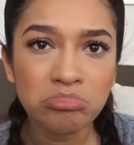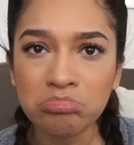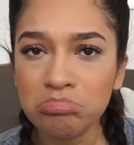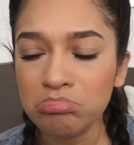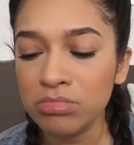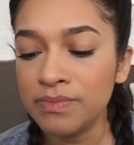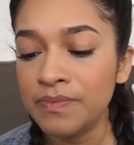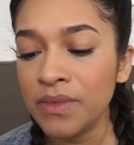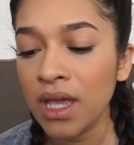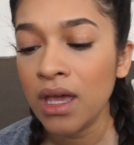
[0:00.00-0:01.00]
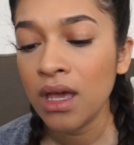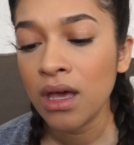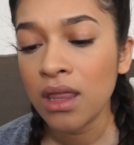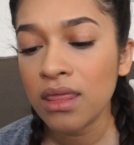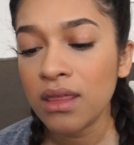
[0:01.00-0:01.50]
The
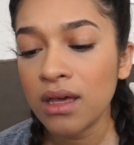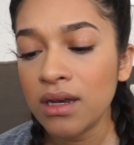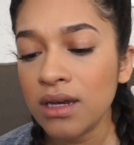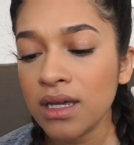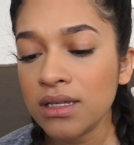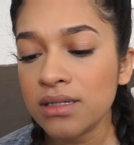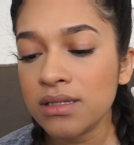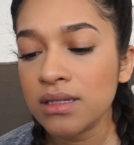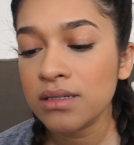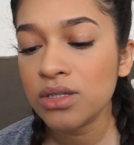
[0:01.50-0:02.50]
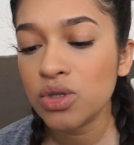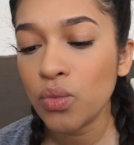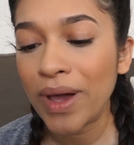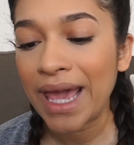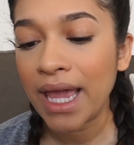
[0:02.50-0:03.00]
NYX
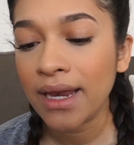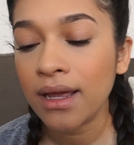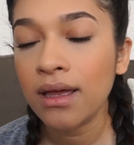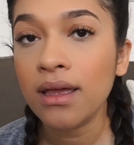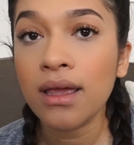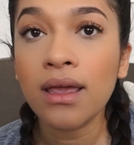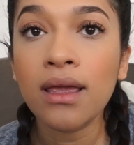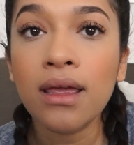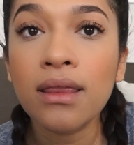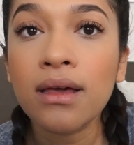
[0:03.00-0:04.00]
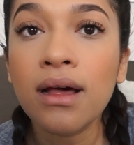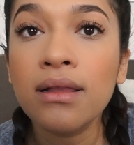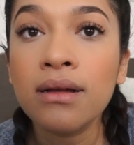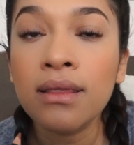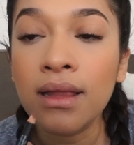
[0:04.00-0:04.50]
Suede in the
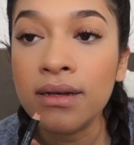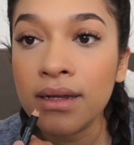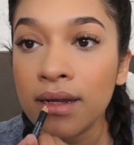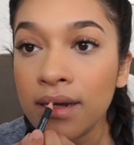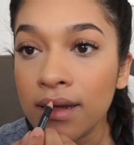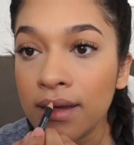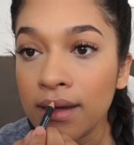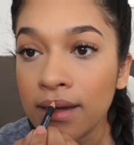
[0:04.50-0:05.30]
color London.